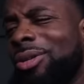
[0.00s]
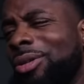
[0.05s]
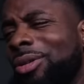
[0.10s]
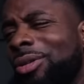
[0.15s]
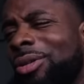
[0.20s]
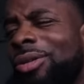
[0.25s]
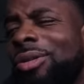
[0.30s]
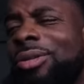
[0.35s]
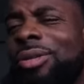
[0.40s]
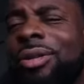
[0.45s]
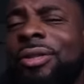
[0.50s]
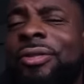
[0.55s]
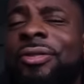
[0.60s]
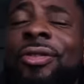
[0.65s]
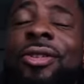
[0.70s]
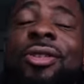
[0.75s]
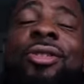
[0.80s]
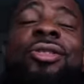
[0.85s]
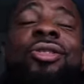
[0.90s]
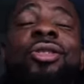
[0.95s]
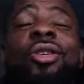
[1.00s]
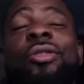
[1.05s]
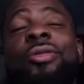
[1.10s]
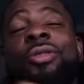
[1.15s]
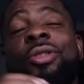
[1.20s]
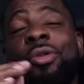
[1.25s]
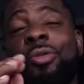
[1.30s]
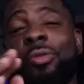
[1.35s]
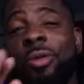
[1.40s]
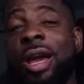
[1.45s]
on, hold on. First
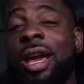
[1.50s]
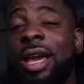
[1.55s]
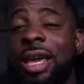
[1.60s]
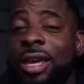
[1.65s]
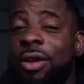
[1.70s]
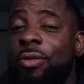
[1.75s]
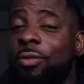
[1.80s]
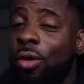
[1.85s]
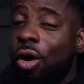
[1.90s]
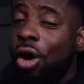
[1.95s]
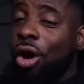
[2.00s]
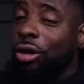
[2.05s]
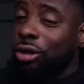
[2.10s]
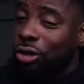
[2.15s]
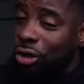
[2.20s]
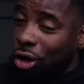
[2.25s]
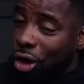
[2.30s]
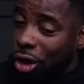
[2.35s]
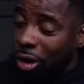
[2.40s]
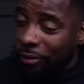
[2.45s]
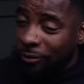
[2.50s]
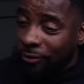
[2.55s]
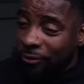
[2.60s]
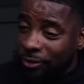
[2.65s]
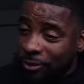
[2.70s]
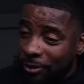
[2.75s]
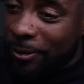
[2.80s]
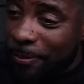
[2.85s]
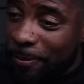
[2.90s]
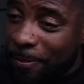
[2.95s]
off, the way he walked off,